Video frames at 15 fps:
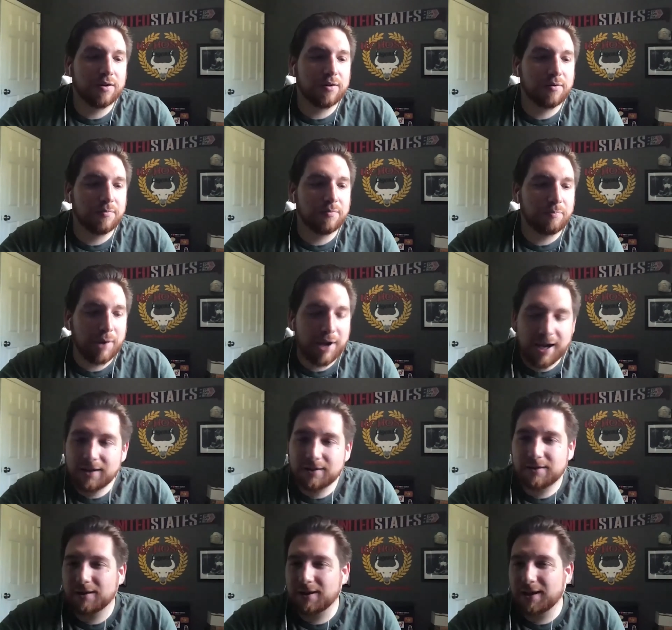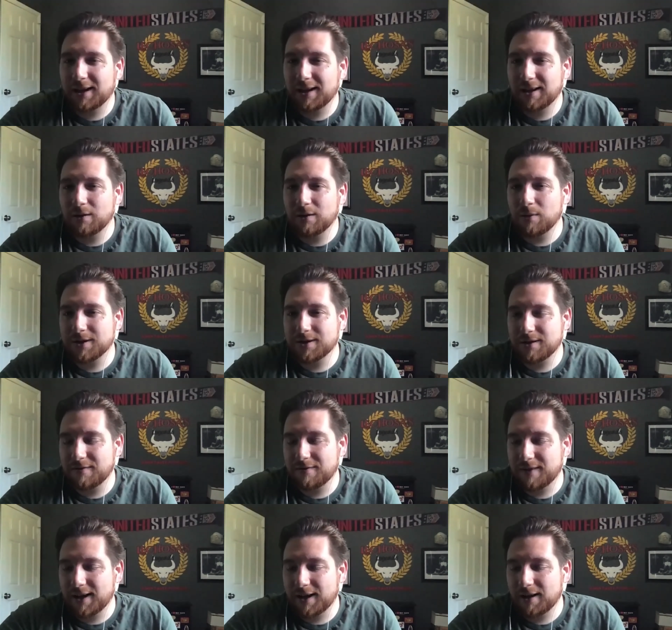really baked and it wasn't a
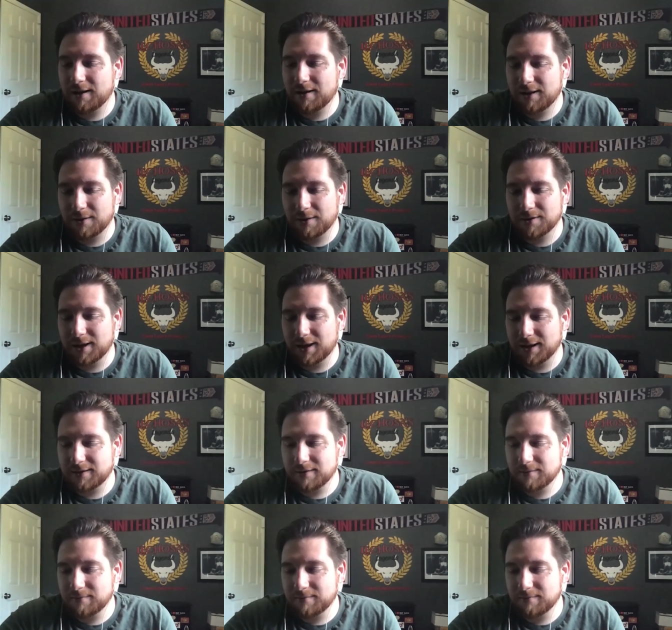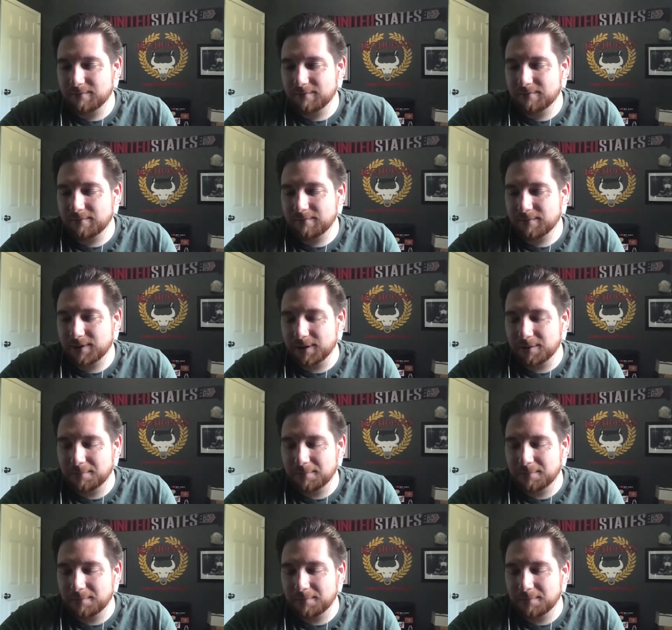fan. There was like some